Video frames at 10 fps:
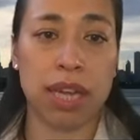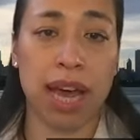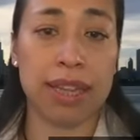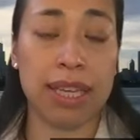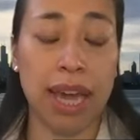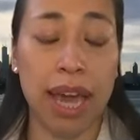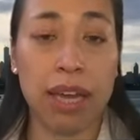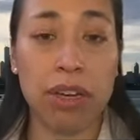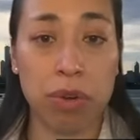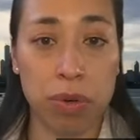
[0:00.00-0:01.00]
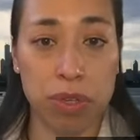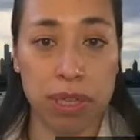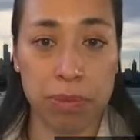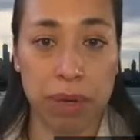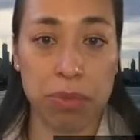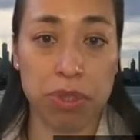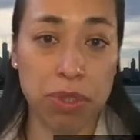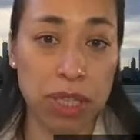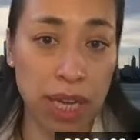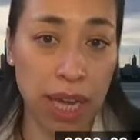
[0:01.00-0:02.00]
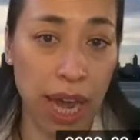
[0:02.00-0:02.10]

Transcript: at the end, or sometime soon to the